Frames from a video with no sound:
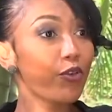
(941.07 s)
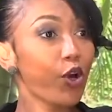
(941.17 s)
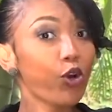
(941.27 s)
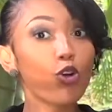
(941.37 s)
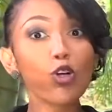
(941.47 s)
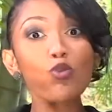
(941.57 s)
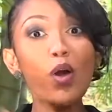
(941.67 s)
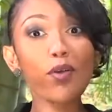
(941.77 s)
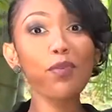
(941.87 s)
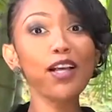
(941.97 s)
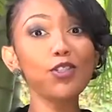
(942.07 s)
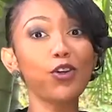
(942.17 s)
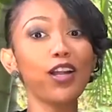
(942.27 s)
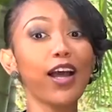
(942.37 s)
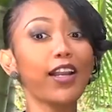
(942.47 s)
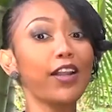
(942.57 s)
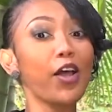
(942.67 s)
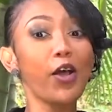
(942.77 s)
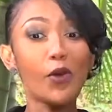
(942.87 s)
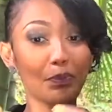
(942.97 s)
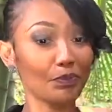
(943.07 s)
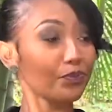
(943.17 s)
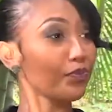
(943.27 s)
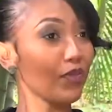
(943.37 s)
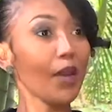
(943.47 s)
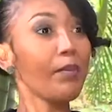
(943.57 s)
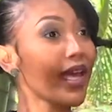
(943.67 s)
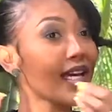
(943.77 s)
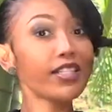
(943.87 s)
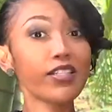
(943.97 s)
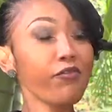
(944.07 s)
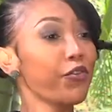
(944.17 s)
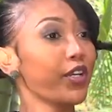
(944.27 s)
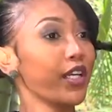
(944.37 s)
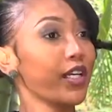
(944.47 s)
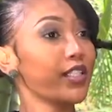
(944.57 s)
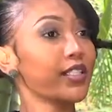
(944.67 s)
Not one person can make a symphony. It takes